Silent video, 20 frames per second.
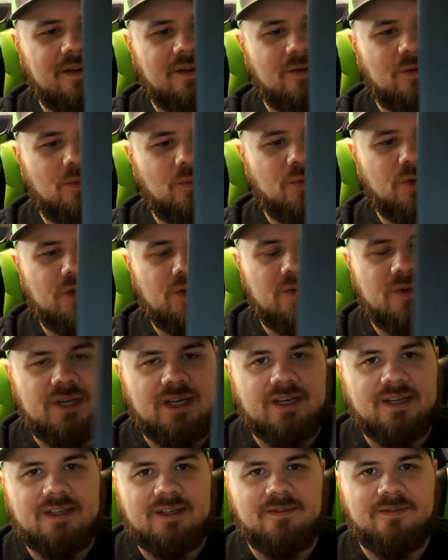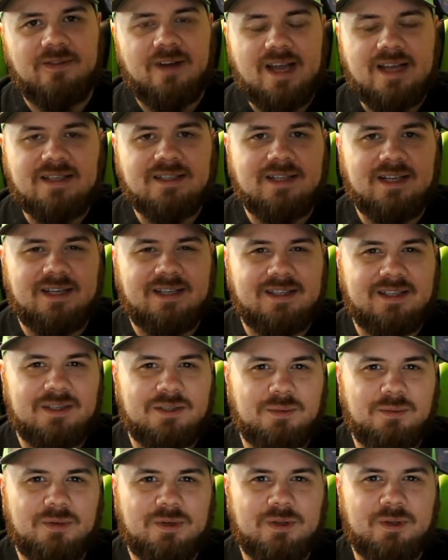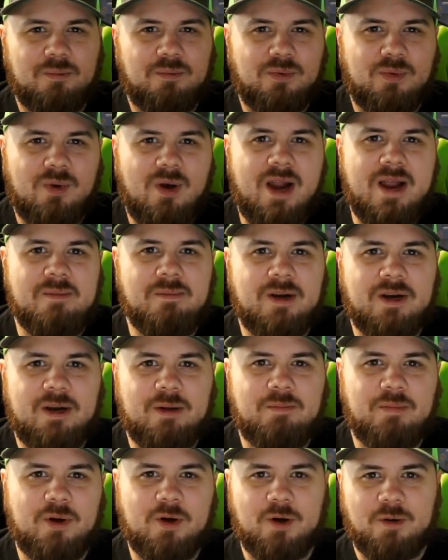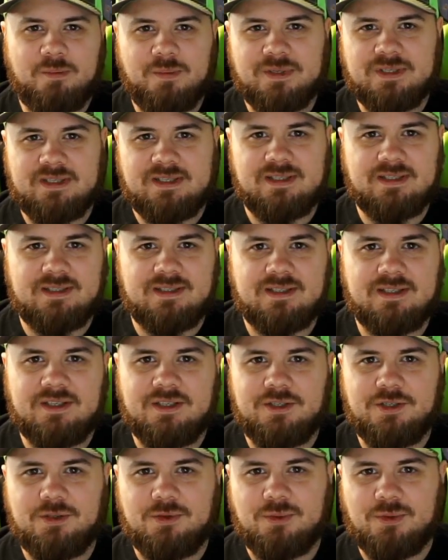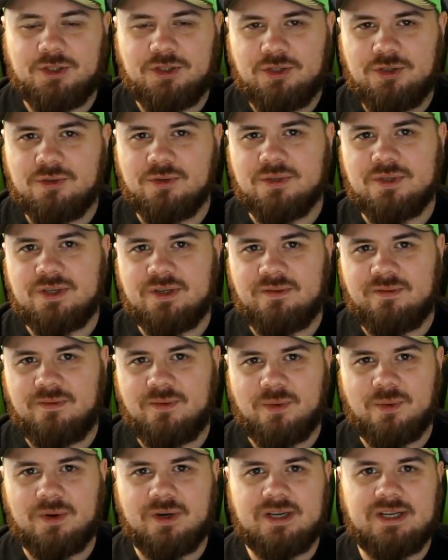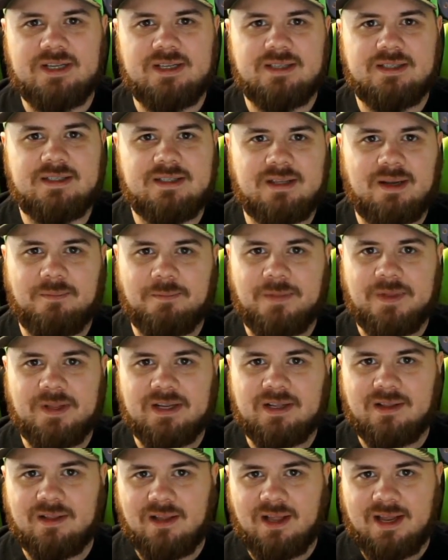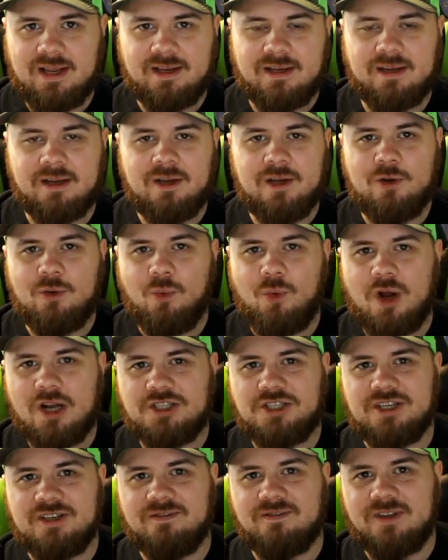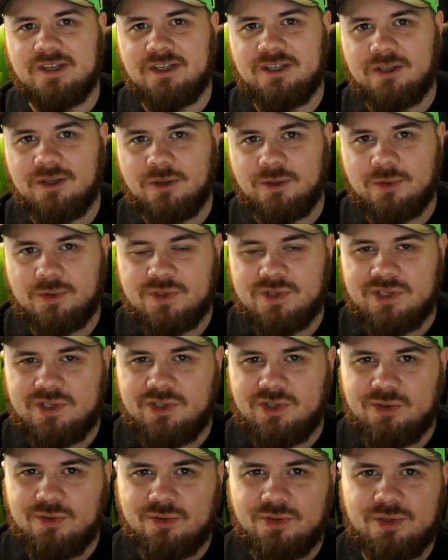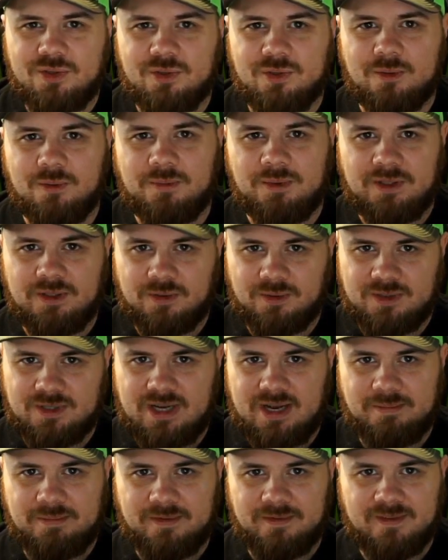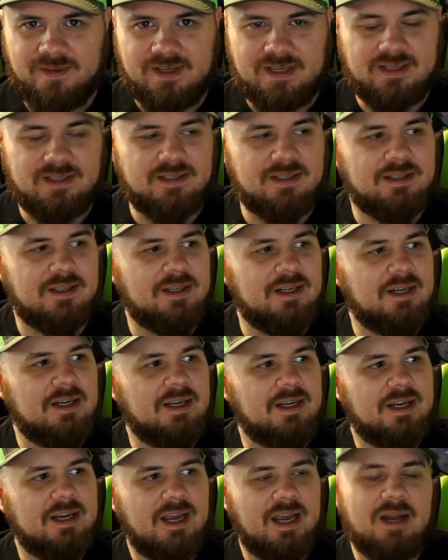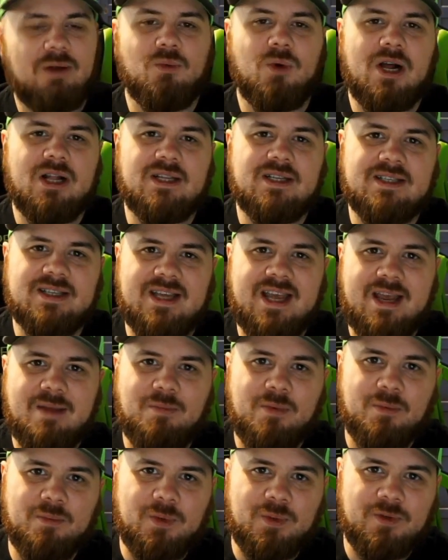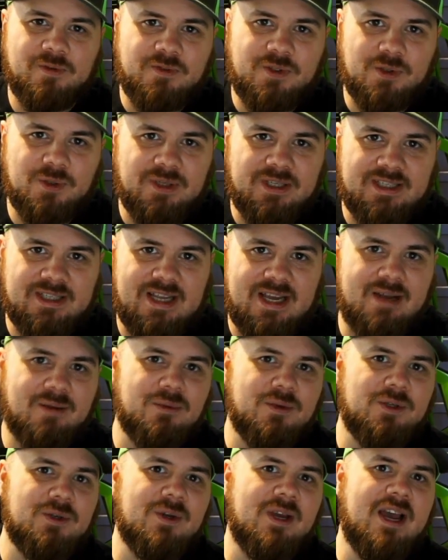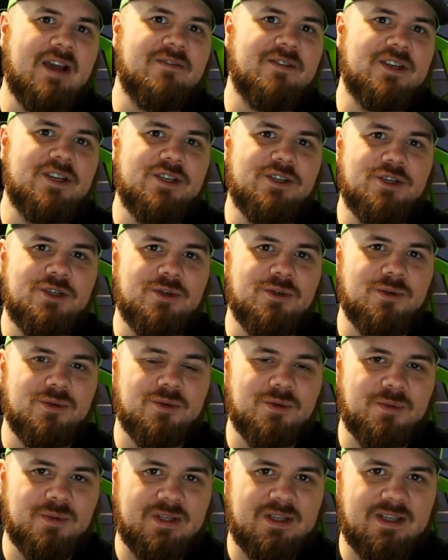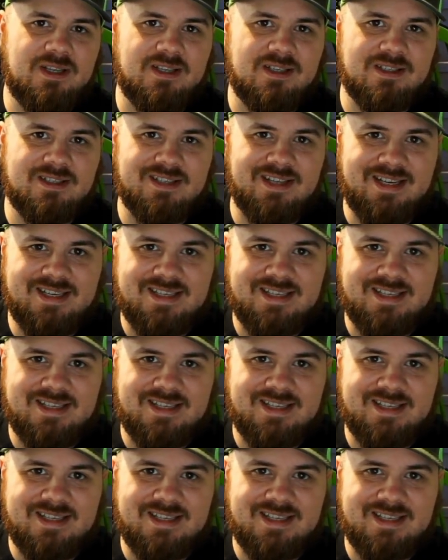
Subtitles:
when you get a device like this, one of the primary purposes that you would use it for is something like watching videos and YouTube and those type of things. And while it's capable of doing that, when you have issues with things like